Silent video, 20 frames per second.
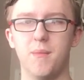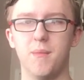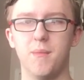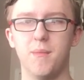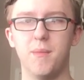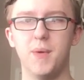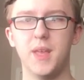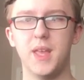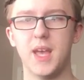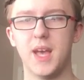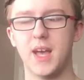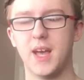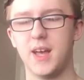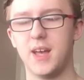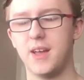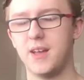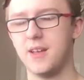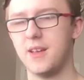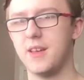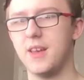But yeah,
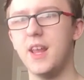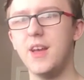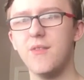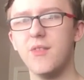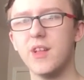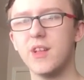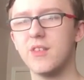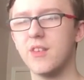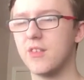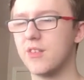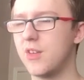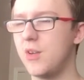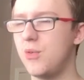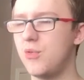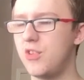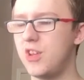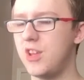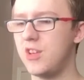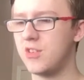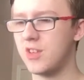Netflix's
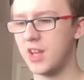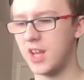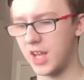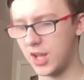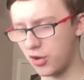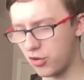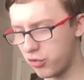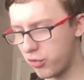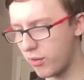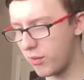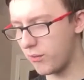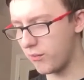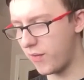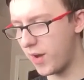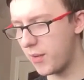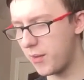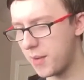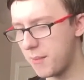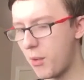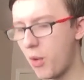Cuties,
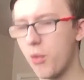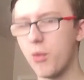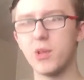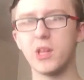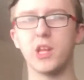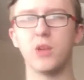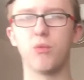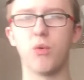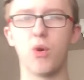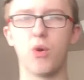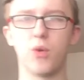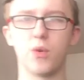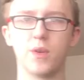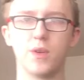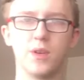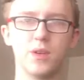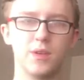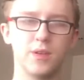very morally wrong.